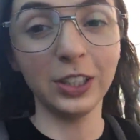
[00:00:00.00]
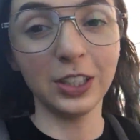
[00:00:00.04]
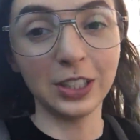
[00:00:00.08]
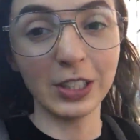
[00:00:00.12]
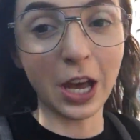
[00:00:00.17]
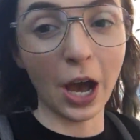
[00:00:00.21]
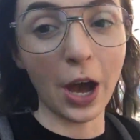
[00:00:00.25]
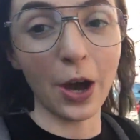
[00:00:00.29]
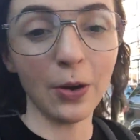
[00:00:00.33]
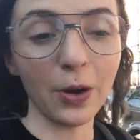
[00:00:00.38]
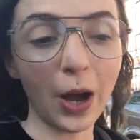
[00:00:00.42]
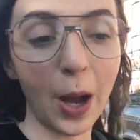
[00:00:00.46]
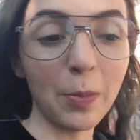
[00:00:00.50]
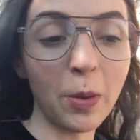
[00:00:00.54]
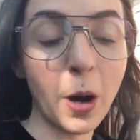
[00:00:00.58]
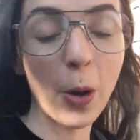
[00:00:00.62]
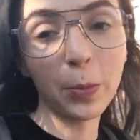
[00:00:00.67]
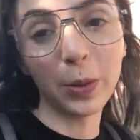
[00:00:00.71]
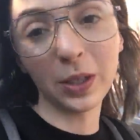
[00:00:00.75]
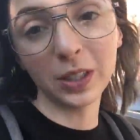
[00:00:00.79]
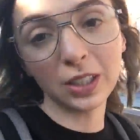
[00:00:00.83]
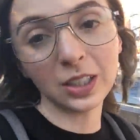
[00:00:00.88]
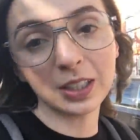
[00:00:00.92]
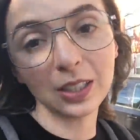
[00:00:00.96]
really know.
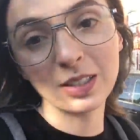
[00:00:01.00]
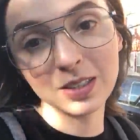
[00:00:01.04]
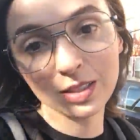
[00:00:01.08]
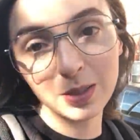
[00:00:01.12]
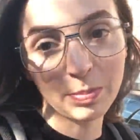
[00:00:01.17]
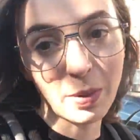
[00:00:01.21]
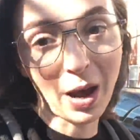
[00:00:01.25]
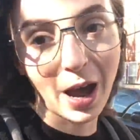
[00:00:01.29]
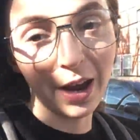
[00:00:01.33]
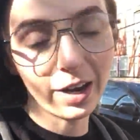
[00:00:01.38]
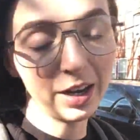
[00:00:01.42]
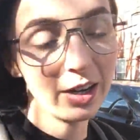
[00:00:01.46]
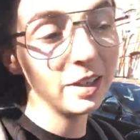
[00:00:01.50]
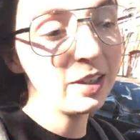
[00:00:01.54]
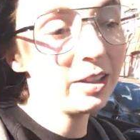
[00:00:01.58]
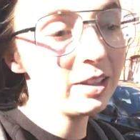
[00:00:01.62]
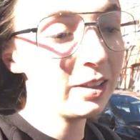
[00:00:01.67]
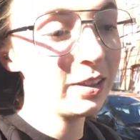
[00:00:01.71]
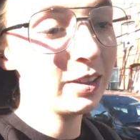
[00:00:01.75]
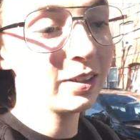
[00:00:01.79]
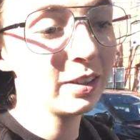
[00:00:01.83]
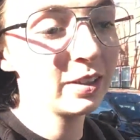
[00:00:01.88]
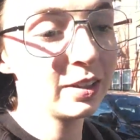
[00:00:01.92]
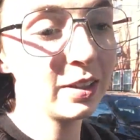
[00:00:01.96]
I'm hoping to get
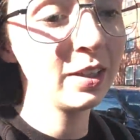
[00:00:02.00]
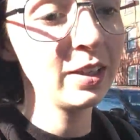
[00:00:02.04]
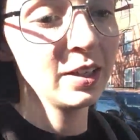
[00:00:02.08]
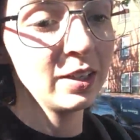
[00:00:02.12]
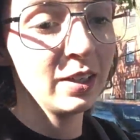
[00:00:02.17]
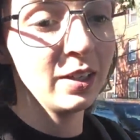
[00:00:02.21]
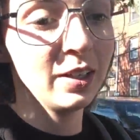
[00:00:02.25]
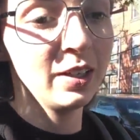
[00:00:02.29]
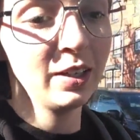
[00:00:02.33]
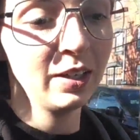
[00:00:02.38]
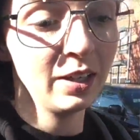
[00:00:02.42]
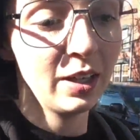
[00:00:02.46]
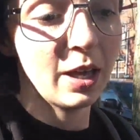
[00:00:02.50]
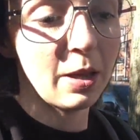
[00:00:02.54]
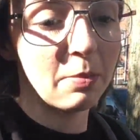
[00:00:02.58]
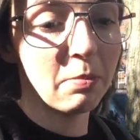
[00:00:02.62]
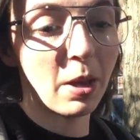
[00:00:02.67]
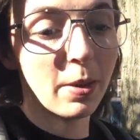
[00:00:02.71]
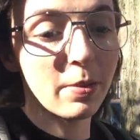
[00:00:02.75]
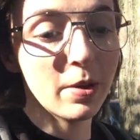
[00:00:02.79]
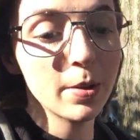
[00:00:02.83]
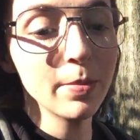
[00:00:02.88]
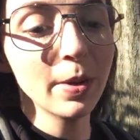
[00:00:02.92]
inspired, and